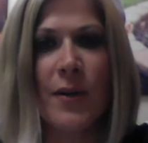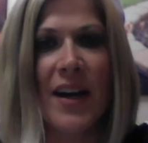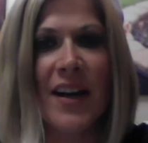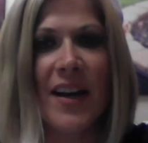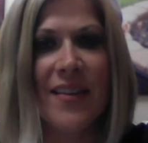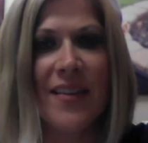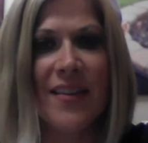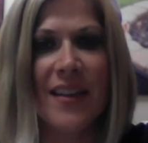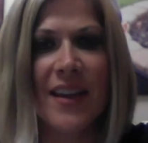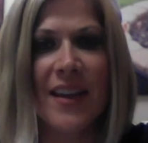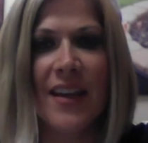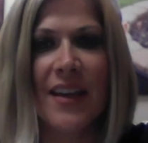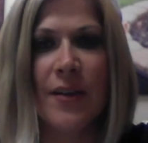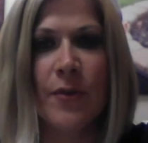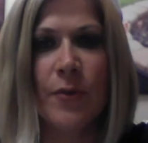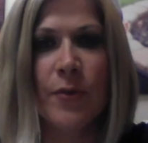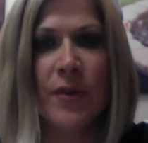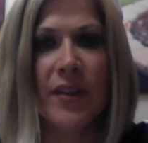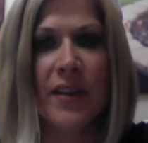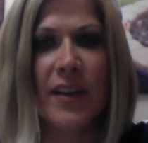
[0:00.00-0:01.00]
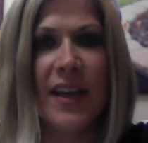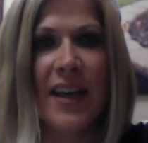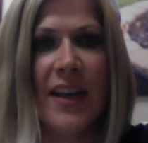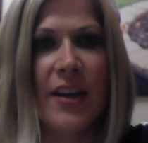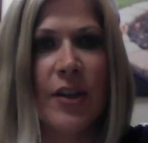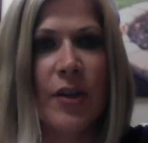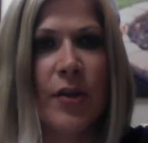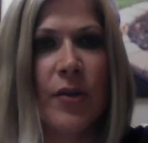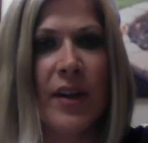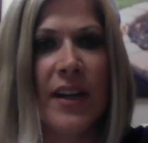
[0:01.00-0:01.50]
I think, and really
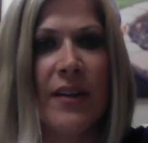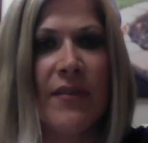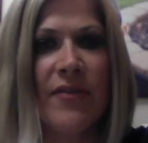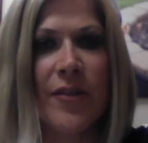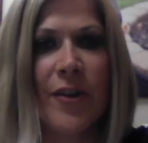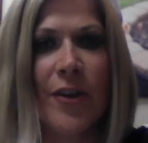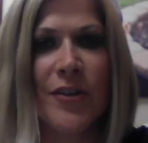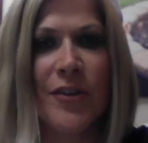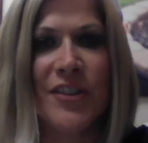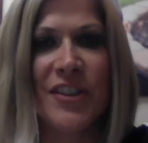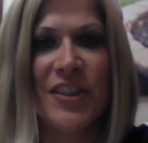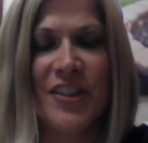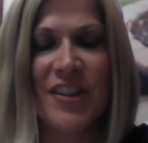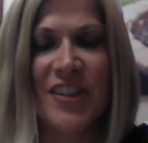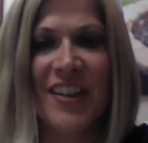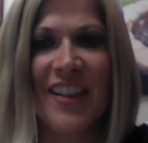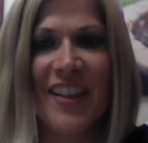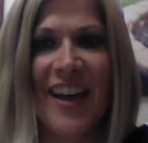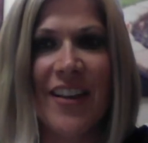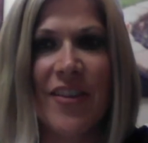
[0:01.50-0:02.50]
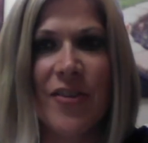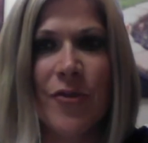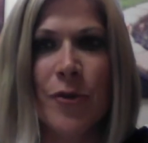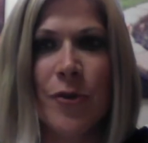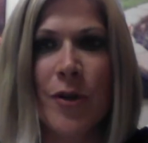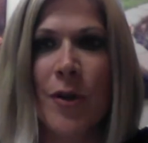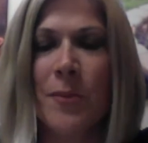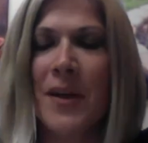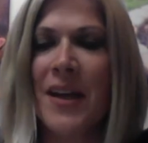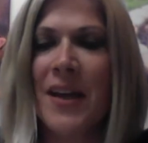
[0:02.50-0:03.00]
had a great flow to your
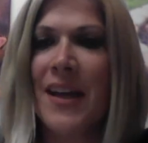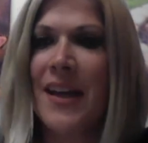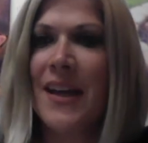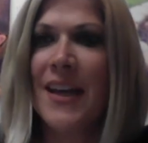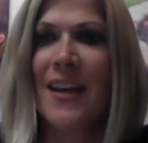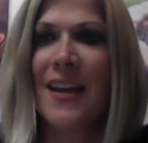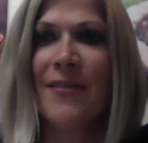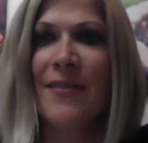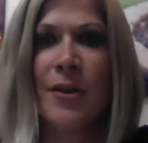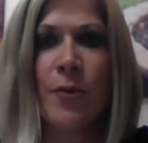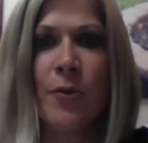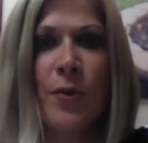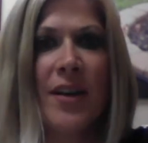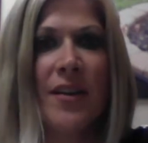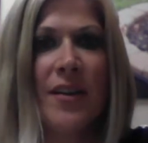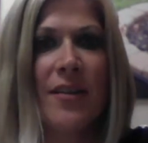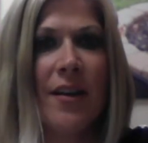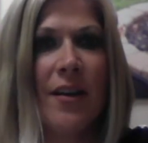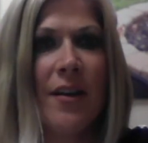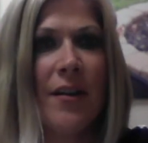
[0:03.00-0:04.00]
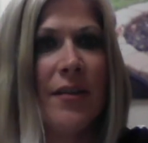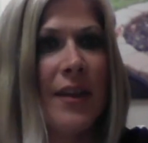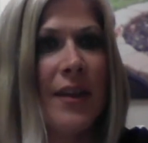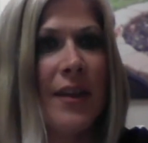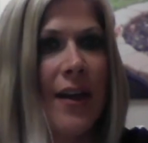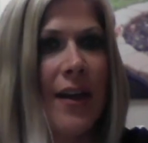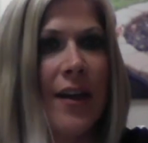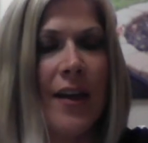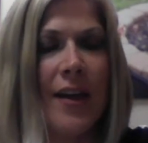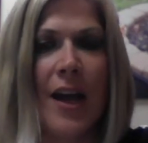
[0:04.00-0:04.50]
classroom. Even with all
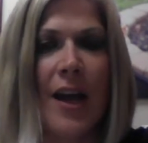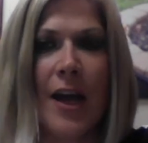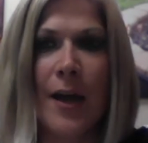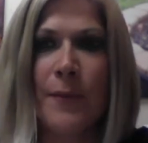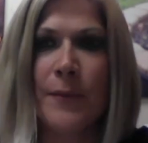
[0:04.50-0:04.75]
the,